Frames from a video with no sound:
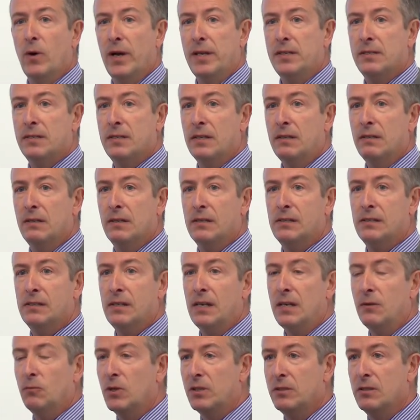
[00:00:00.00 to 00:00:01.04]
waste in the
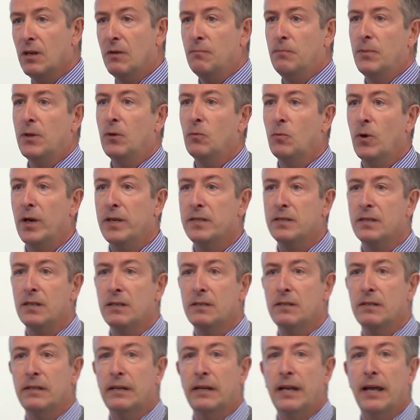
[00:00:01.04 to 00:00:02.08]
sea. We're dumping waste
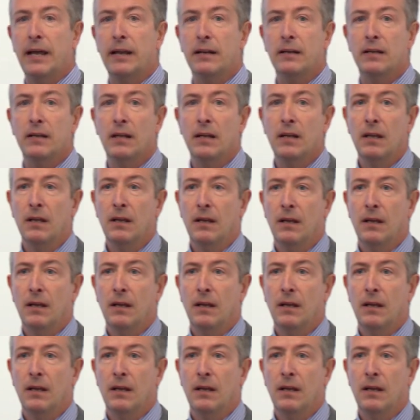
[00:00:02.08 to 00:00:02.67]
into the land.